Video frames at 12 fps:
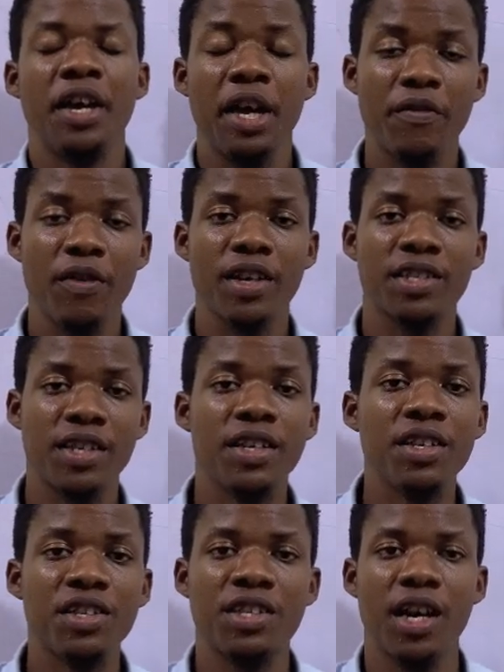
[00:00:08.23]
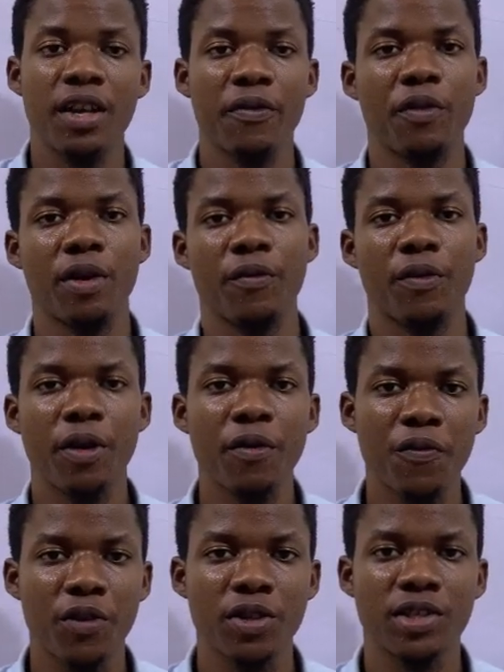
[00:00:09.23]
If you are seeing this channel for the
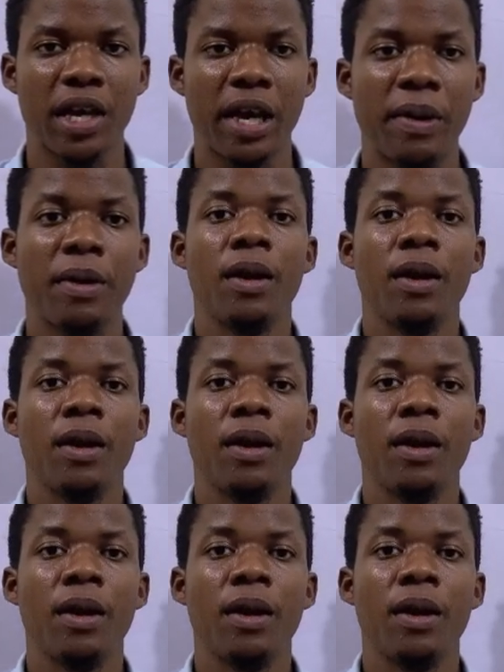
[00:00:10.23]
very first time,